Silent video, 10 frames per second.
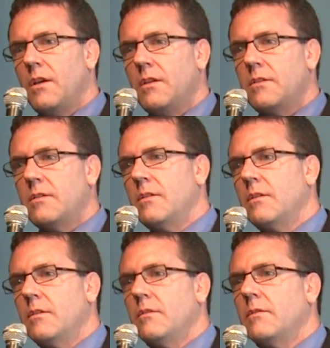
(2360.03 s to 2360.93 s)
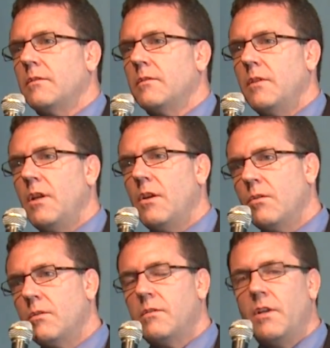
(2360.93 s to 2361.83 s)
is, you
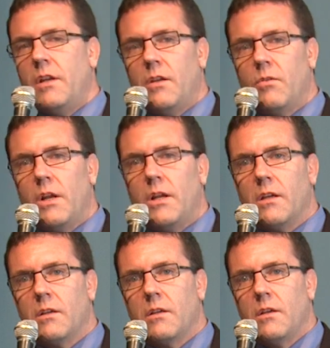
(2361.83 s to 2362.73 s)
know, silly, really.